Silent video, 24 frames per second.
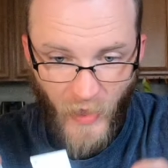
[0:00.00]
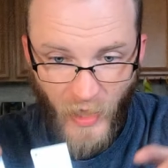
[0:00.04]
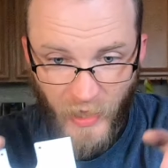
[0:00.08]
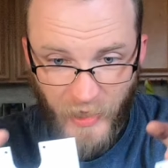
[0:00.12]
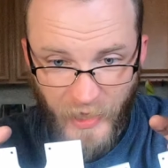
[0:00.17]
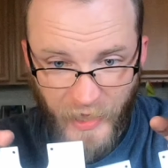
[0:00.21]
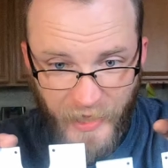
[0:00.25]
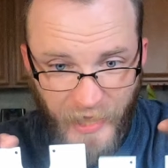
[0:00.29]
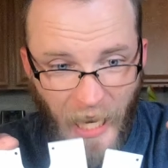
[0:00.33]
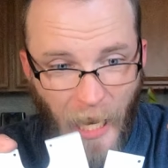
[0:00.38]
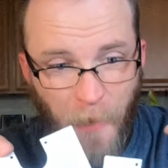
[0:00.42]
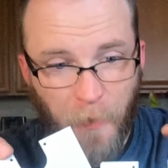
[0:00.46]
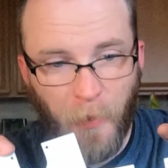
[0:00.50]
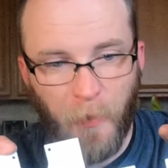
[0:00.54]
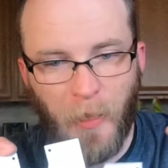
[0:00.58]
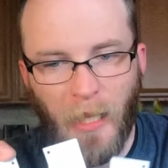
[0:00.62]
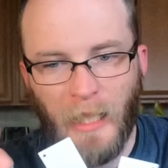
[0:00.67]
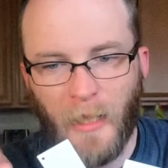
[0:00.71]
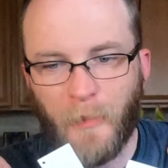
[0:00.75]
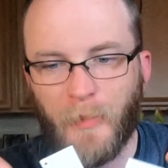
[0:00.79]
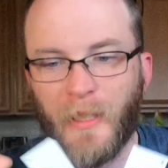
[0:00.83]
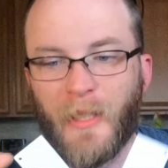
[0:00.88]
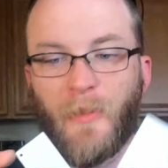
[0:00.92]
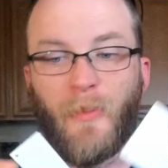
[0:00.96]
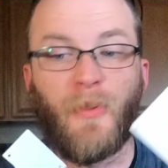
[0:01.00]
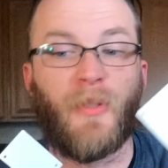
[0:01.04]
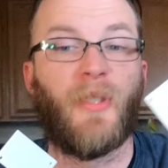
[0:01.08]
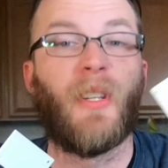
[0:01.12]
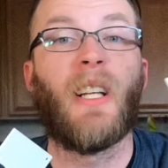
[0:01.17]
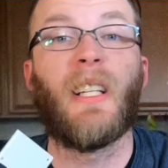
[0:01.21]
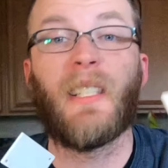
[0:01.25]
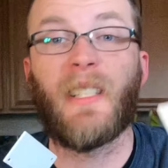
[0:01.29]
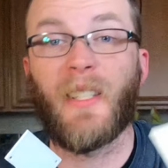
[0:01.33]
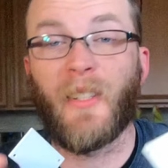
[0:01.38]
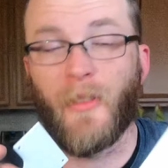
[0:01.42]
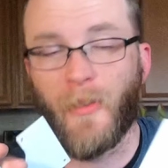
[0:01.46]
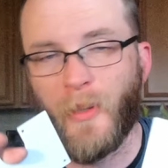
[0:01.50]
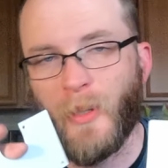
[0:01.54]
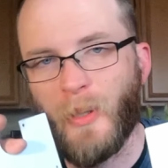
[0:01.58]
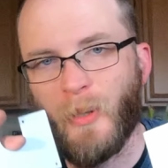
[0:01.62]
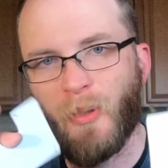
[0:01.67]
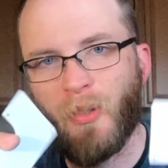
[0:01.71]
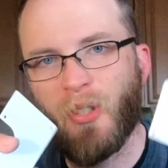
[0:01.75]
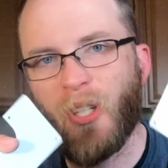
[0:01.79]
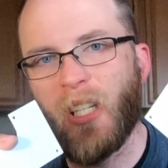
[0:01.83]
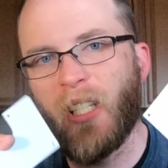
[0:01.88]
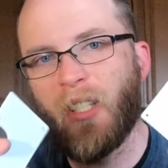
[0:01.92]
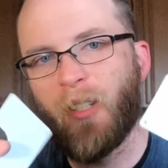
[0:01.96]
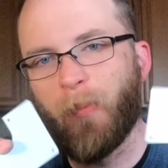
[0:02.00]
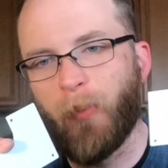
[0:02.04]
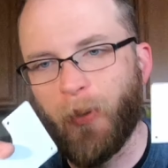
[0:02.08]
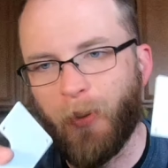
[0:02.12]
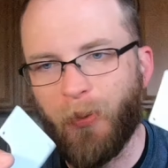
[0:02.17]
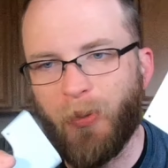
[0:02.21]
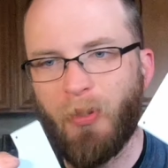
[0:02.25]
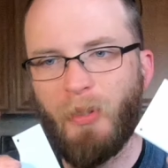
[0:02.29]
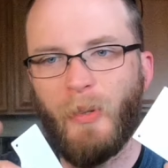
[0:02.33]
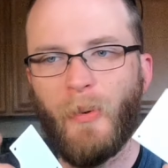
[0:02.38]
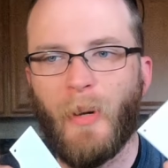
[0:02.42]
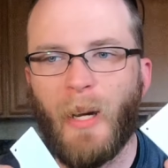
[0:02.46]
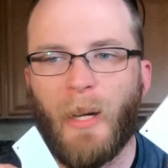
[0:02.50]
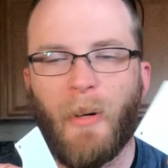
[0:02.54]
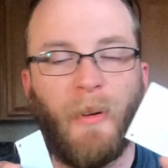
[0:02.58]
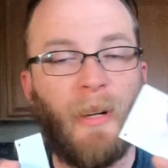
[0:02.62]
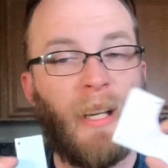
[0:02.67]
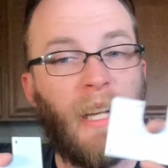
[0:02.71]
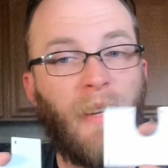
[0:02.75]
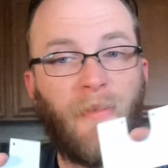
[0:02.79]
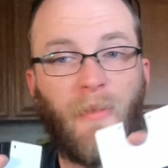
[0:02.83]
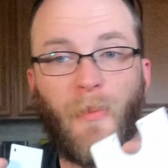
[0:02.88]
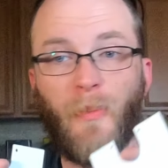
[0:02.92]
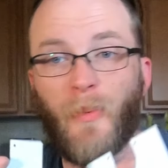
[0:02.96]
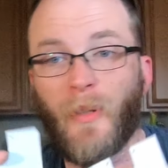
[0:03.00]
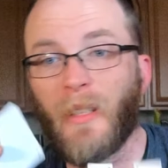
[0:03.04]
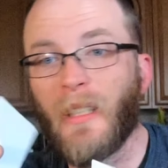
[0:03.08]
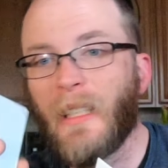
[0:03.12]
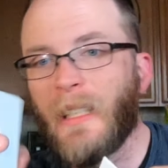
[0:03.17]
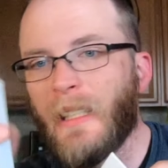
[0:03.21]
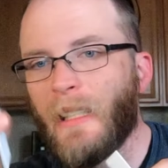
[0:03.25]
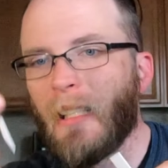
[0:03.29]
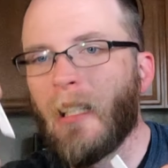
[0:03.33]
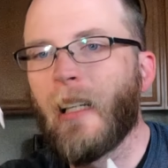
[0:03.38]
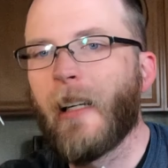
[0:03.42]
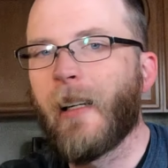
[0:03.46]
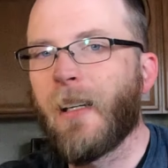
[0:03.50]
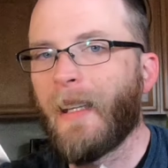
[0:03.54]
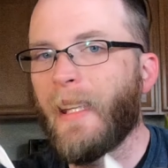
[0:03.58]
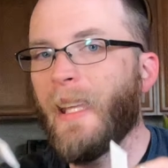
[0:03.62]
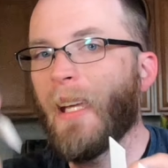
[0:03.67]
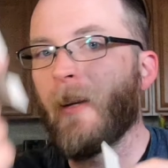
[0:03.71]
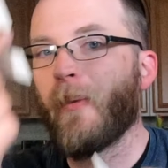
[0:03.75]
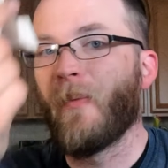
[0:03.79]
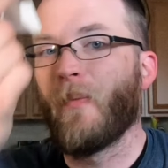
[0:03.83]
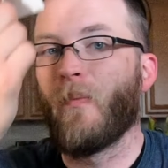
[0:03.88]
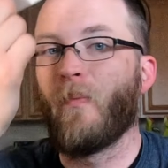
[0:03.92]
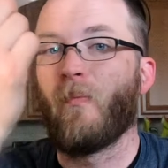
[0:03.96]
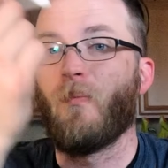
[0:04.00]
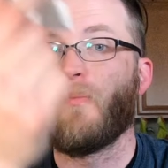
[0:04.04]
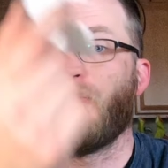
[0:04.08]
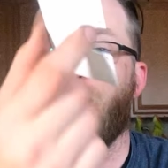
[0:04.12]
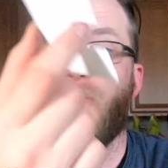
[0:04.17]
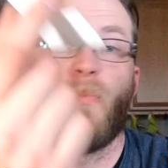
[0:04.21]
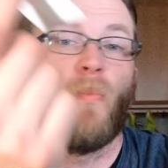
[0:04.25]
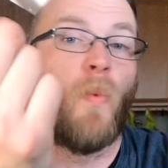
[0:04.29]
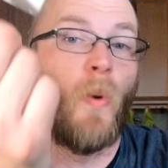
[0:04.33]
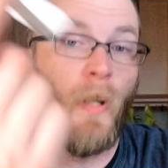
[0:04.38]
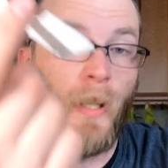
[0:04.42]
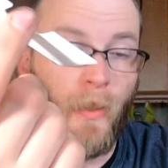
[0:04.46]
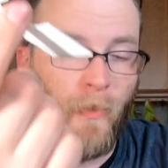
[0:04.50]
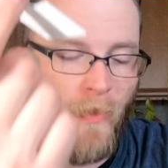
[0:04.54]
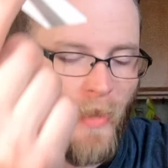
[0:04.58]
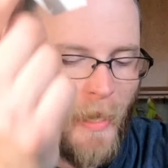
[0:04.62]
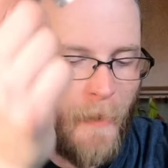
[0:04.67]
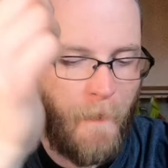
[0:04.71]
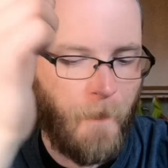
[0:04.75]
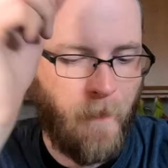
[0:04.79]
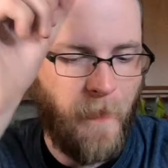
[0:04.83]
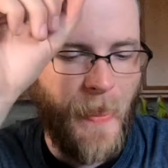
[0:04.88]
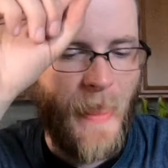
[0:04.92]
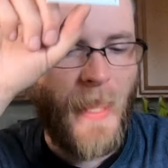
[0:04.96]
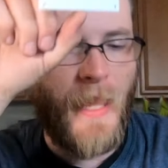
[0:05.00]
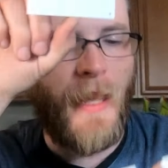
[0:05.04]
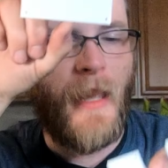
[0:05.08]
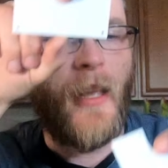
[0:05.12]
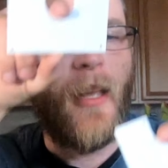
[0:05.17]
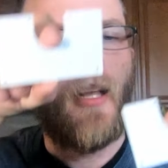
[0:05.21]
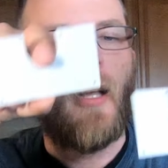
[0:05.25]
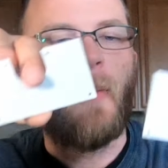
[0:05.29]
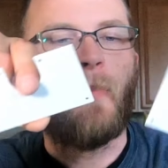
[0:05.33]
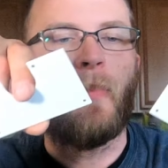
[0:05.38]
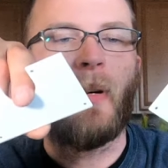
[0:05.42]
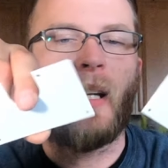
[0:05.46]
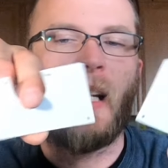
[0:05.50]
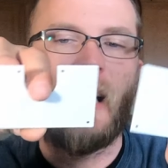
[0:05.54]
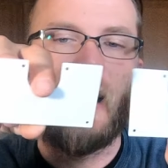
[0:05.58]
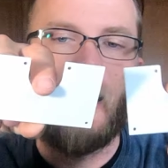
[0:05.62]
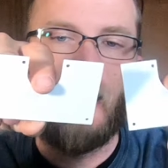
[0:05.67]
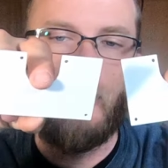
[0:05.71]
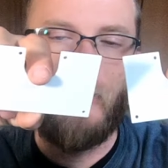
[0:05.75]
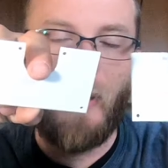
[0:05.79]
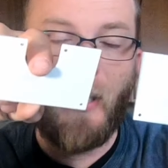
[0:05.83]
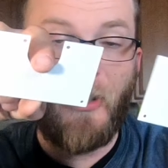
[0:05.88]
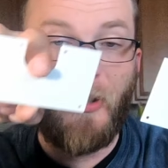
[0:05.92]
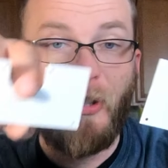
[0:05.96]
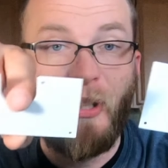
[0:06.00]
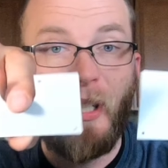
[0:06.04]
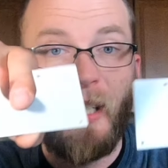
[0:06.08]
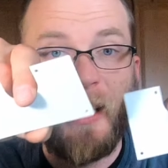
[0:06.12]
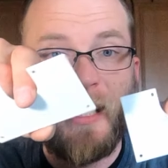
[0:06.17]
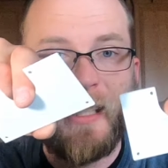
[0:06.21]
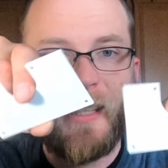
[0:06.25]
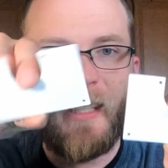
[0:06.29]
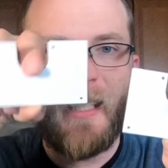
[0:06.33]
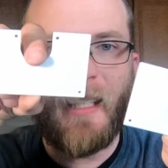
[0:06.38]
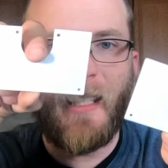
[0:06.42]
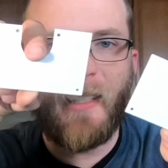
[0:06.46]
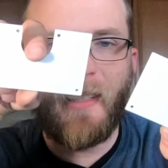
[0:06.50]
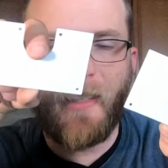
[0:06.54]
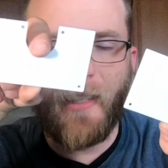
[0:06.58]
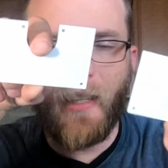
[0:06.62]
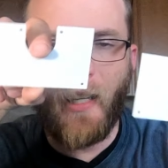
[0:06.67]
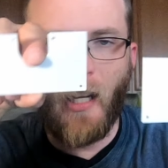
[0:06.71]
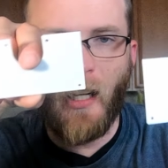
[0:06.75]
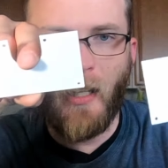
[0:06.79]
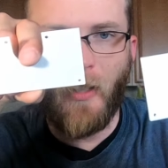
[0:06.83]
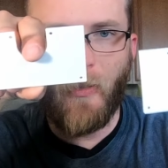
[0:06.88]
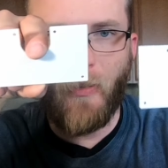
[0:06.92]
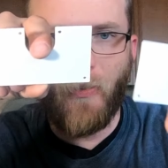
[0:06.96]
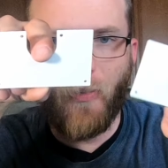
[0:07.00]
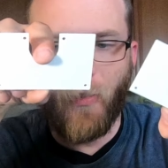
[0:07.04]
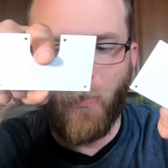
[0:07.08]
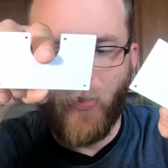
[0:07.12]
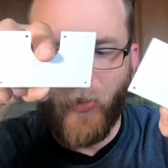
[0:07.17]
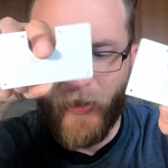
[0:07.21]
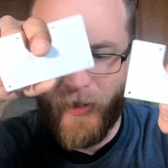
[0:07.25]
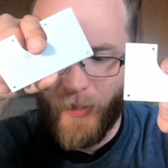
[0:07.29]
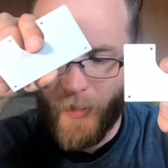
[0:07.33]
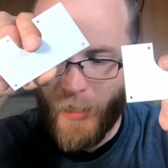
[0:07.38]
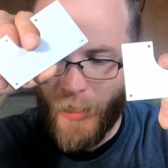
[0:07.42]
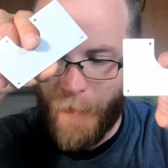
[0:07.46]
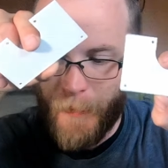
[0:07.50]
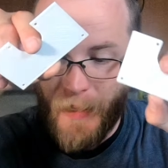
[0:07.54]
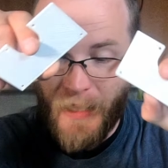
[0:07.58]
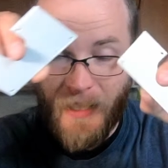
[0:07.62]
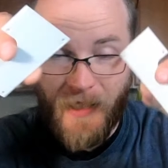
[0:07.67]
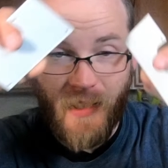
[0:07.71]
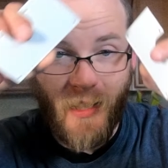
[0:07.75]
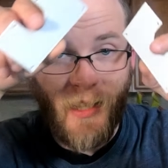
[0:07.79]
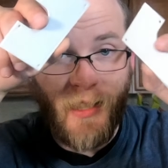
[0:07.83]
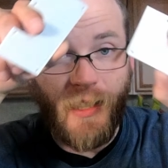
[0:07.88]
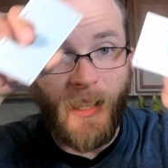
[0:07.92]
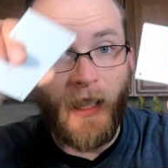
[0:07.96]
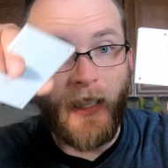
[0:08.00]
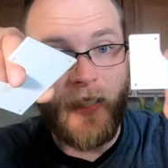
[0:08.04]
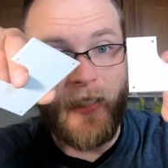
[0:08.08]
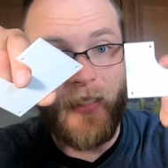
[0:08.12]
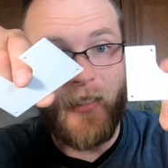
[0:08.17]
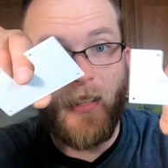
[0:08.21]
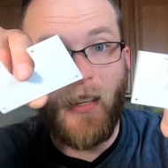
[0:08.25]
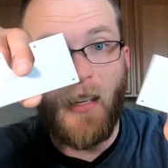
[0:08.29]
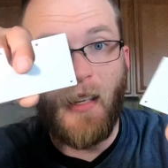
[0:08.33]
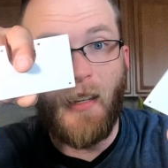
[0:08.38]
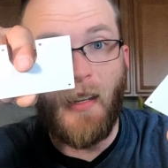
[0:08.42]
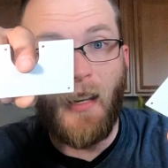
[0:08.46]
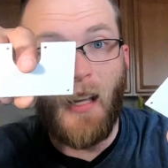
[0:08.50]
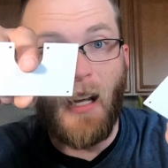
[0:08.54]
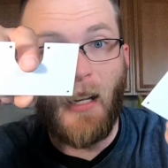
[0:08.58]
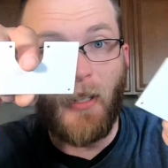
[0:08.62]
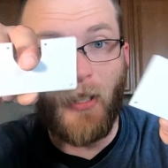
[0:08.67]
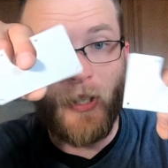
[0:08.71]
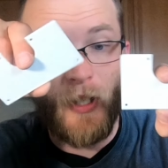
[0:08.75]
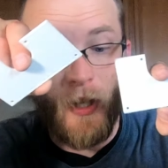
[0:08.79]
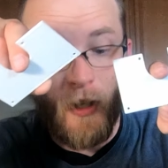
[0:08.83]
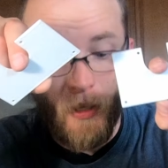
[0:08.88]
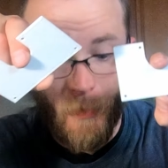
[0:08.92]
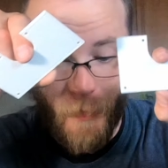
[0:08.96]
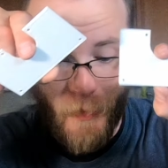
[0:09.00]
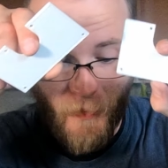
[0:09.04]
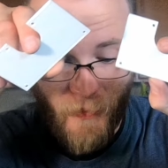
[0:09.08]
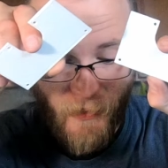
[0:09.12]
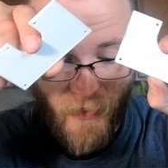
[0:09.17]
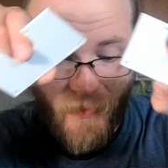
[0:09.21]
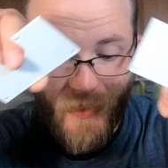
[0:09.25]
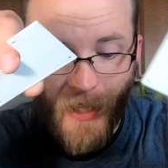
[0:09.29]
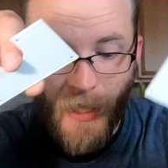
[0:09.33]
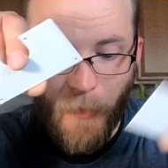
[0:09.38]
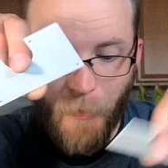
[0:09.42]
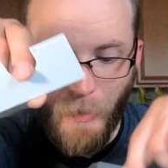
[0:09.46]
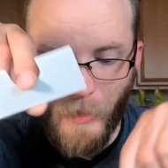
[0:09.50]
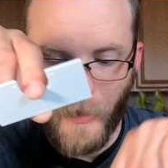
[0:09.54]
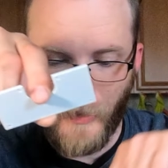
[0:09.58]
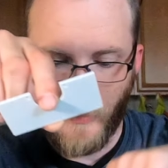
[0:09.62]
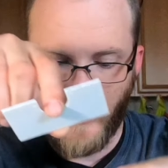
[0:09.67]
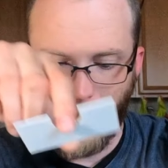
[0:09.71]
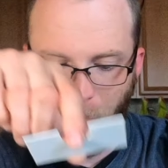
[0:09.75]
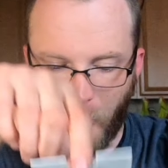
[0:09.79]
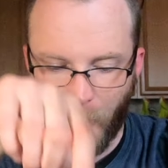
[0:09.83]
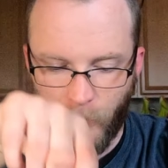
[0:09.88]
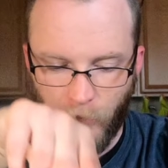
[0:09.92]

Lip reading: These top and bottom plates, what's nice is they're interchangeable, so I only have to really get one of them. But I'm actually going to get these cut from by Suncut Send out of carbon fiber.